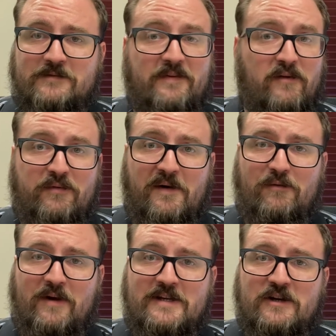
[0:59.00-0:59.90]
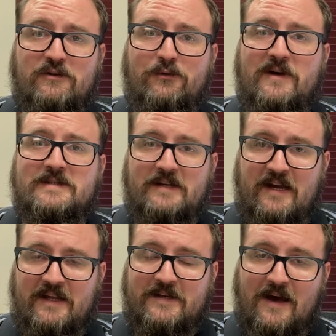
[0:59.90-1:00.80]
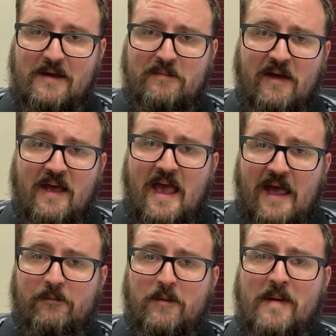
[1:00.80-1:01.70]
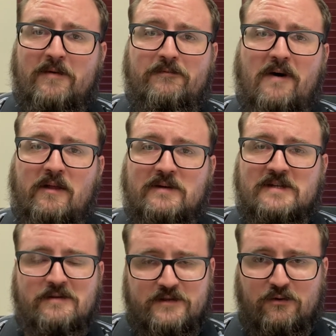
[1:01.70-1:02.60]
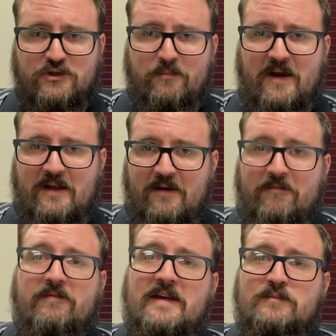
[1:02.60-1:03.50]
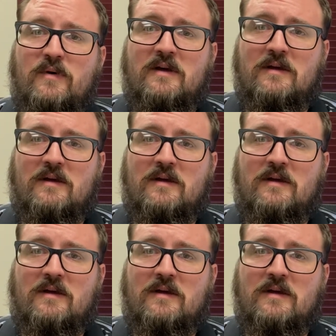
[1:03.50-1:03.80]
feel free to reach out to us at any time. And remember to follow us on social media: Facebook,